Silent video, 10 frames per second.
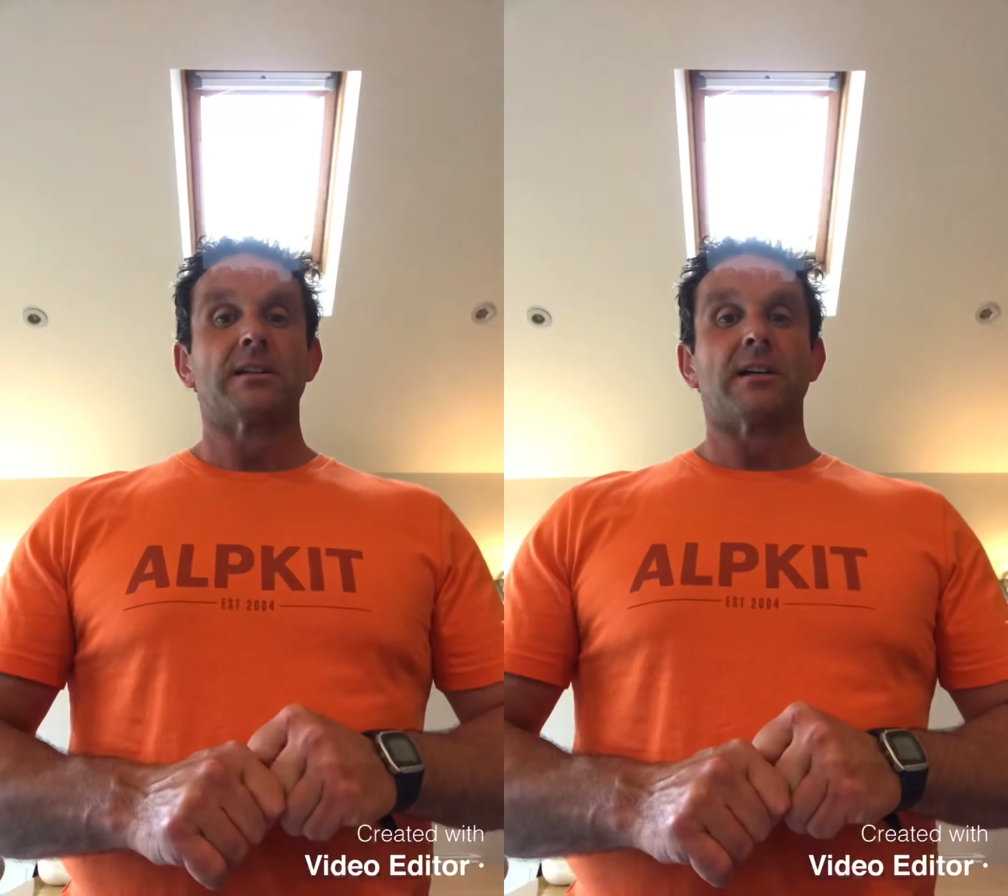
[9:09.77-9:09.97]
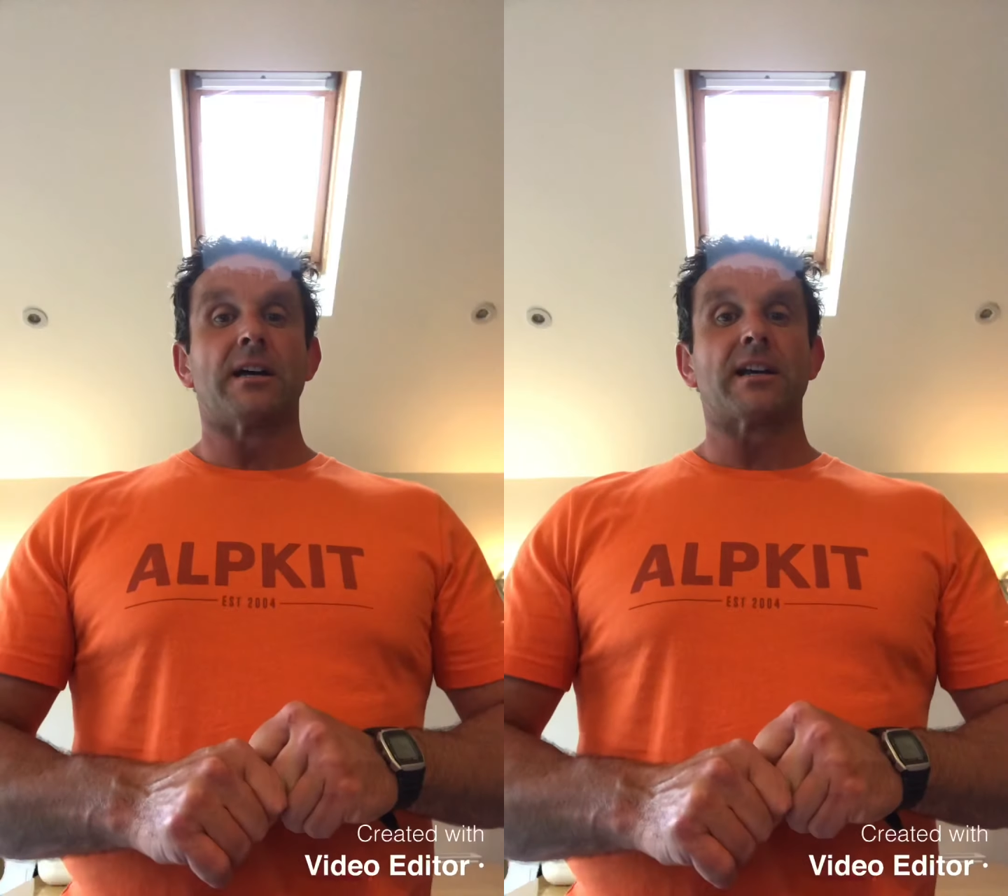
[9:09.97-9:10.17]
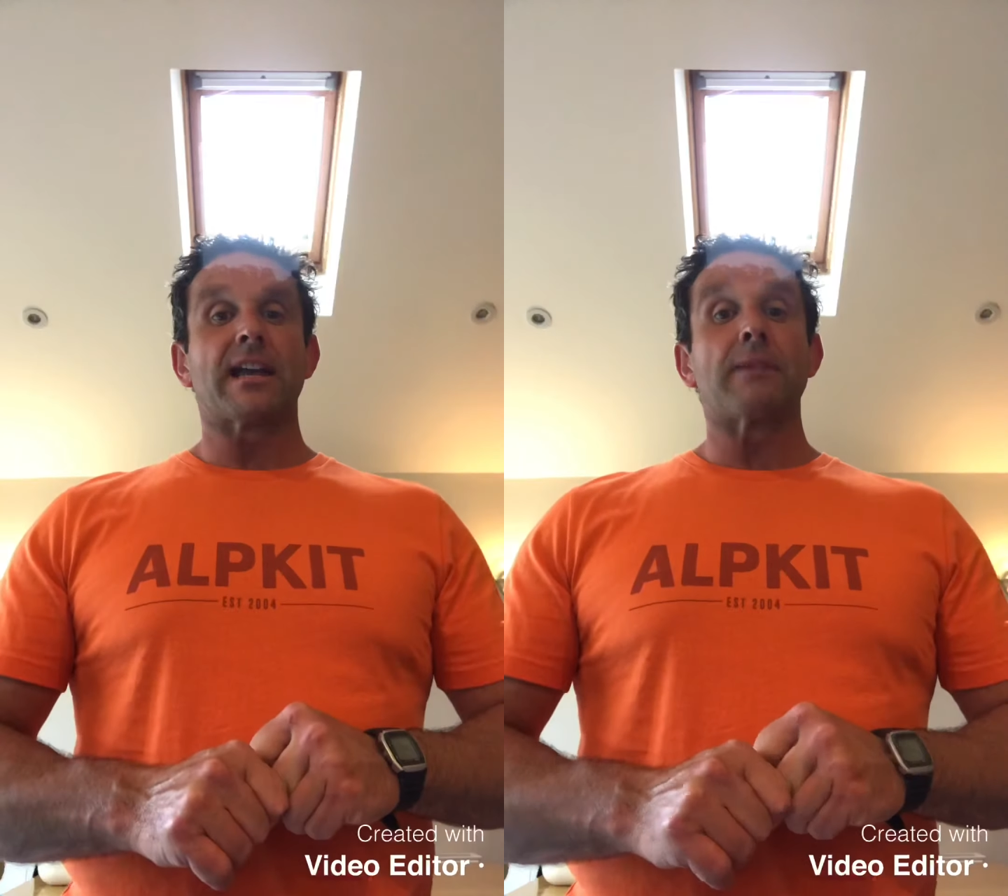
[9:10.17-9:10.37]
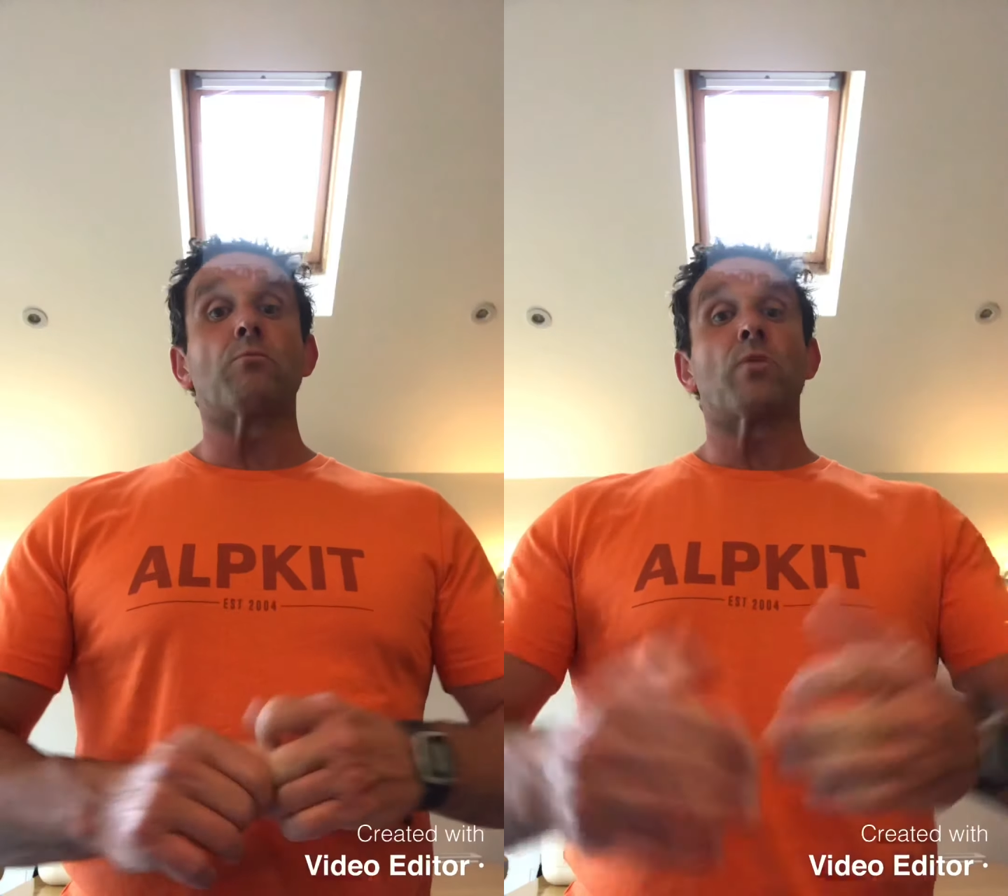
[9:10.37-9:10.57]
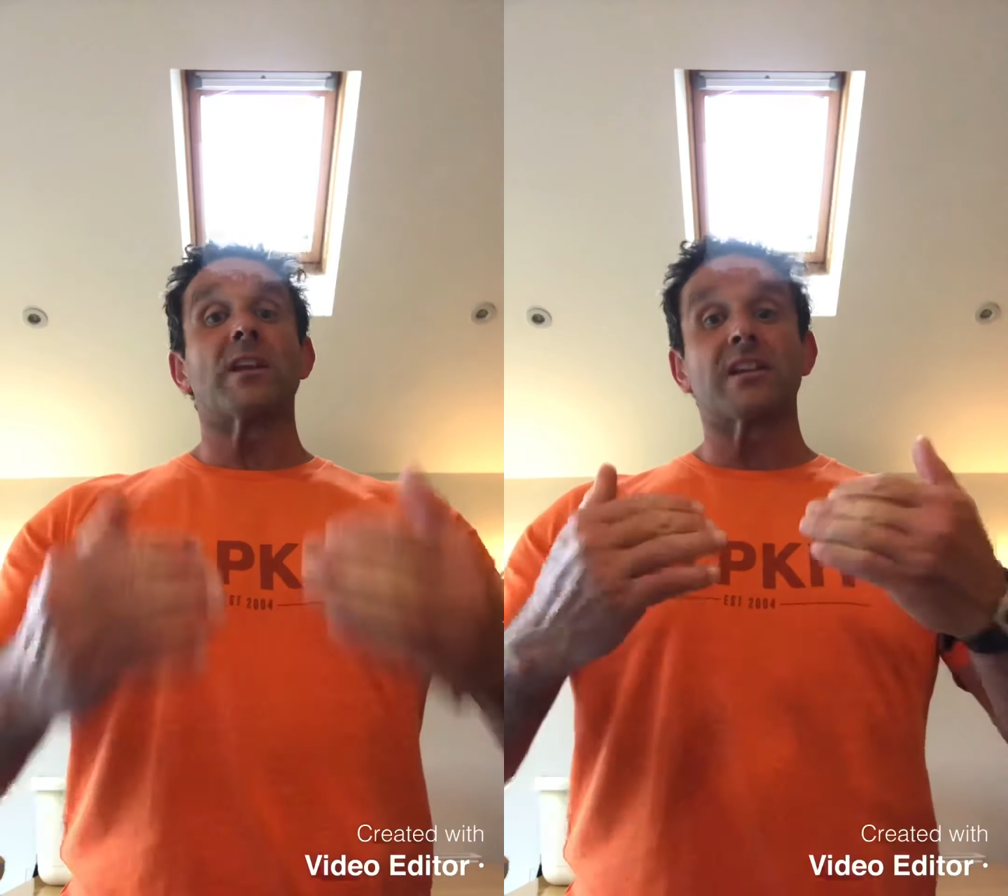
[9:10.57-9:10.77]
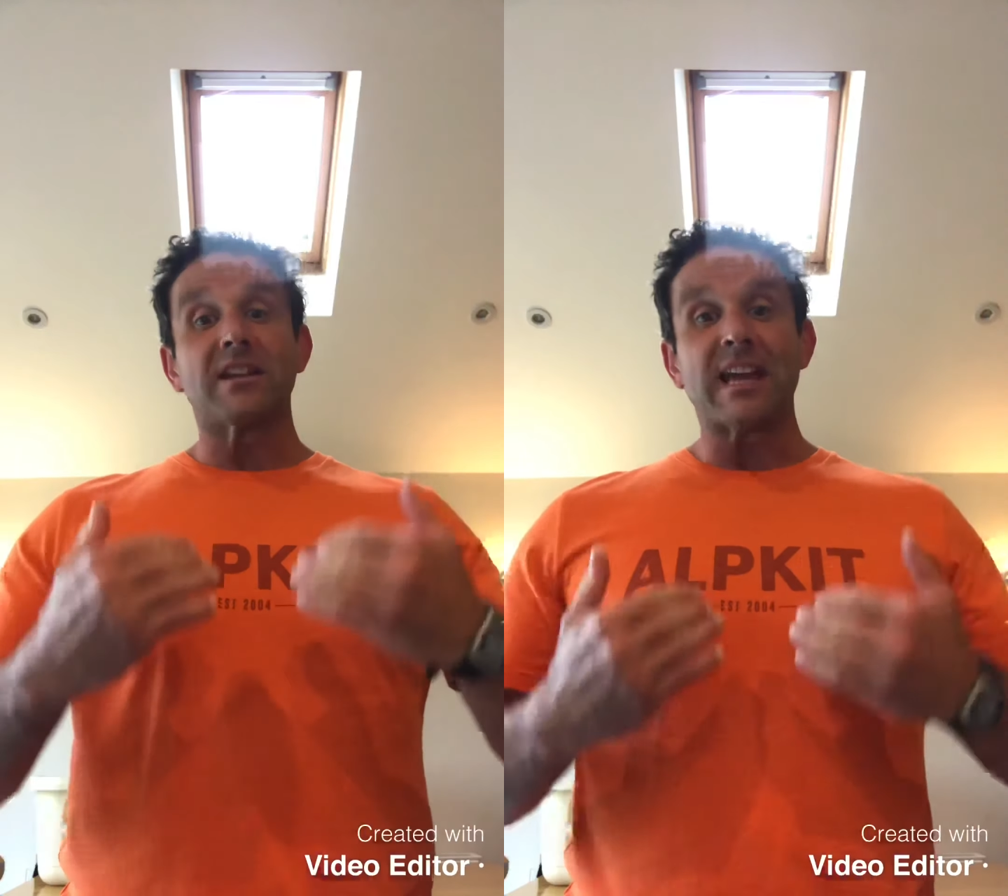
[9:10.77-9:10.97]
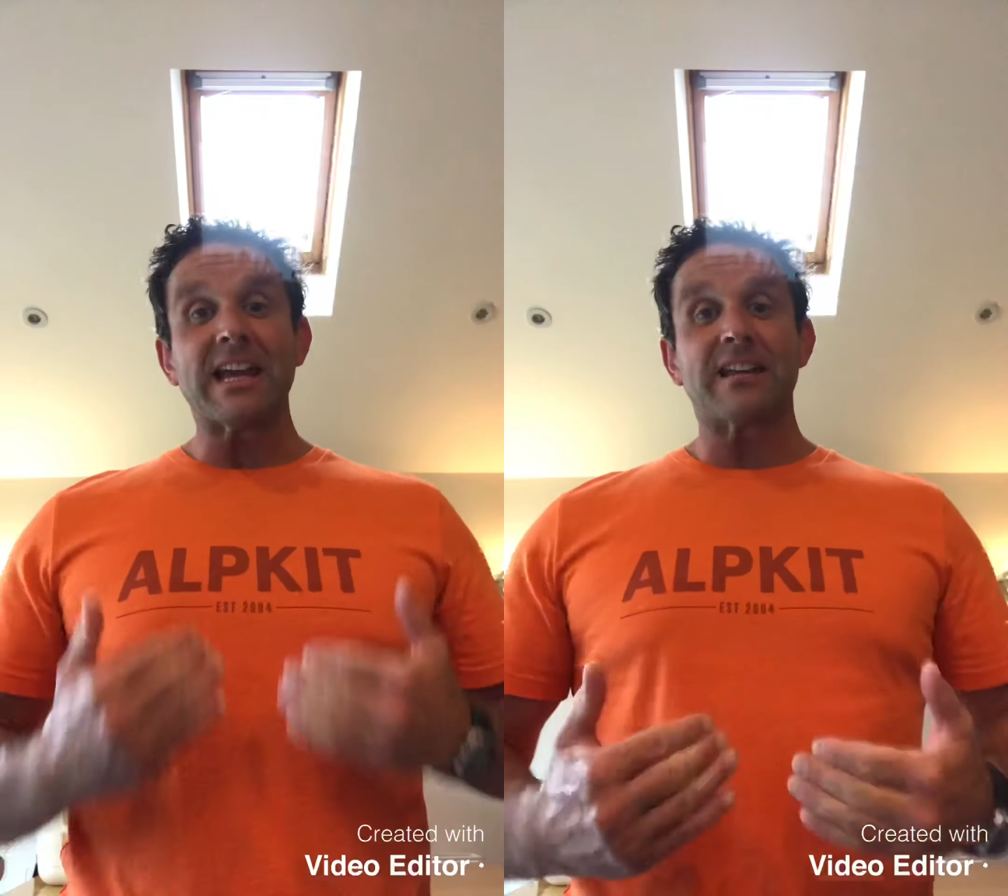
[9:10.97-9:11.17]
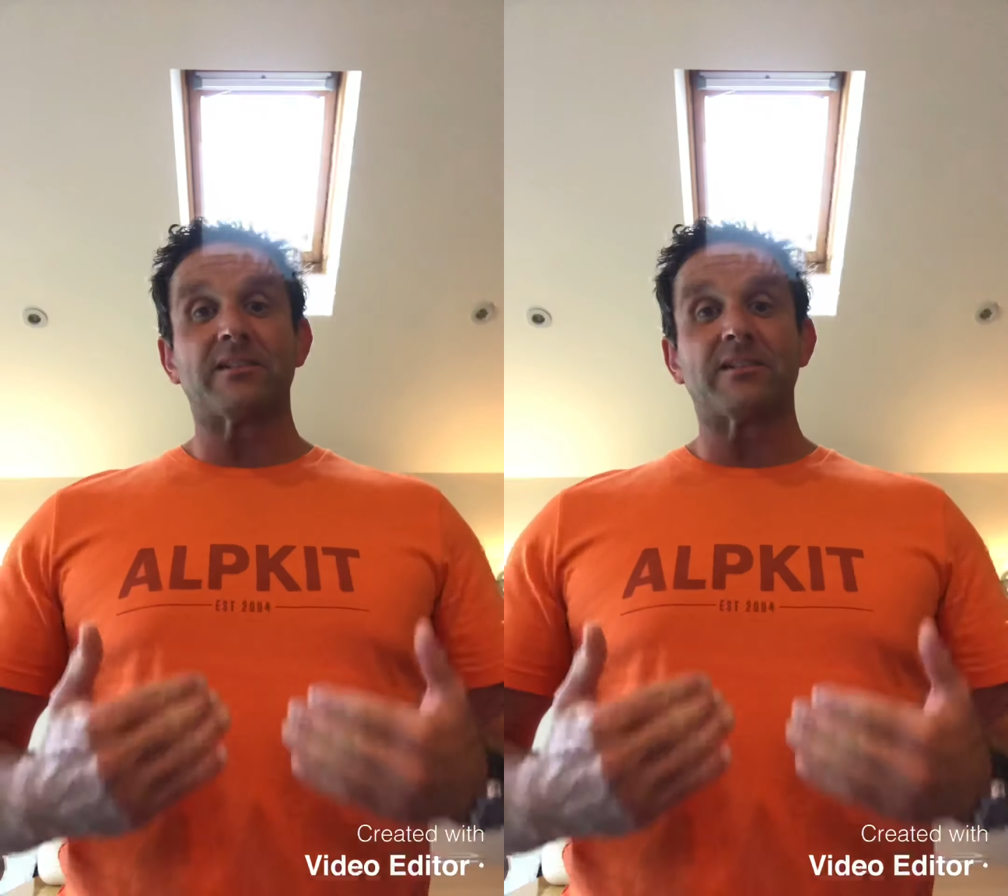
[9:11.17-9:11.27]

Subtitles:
again, we can hit